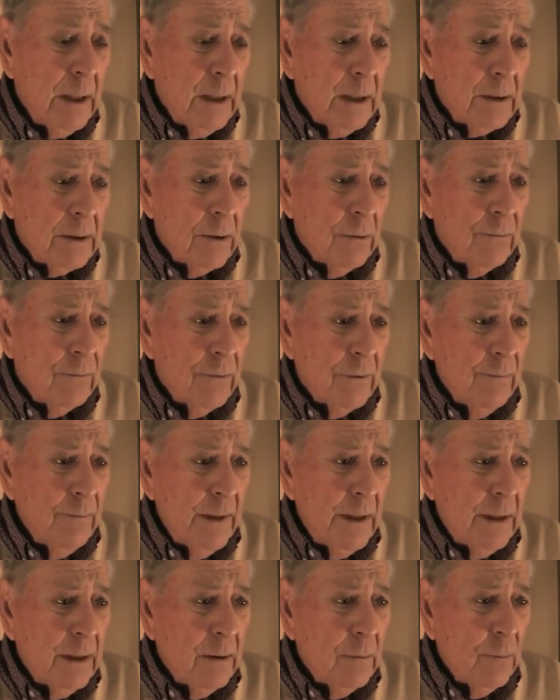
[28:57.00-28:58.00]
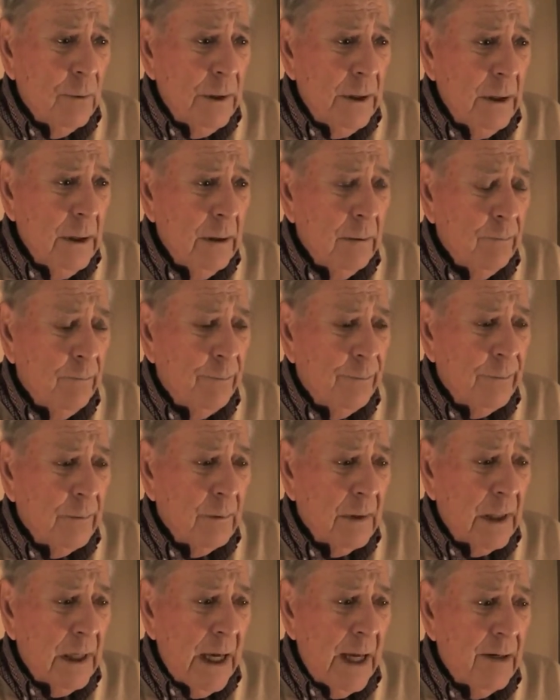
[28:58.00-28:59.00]
So from there we
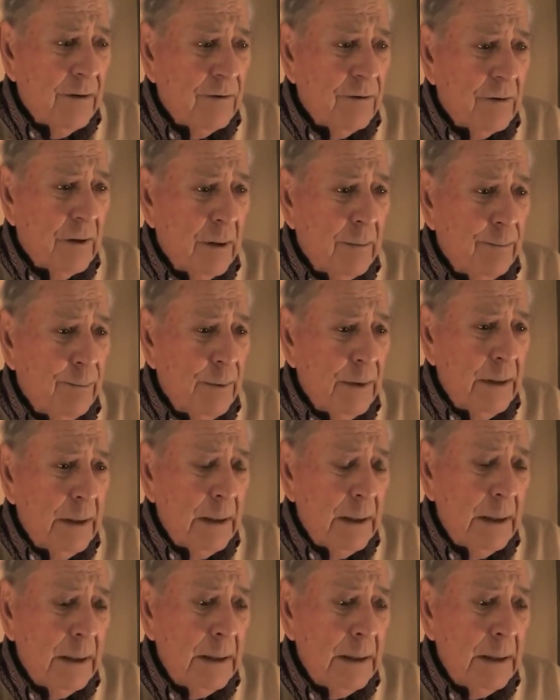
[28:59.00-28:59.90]
gashed up, and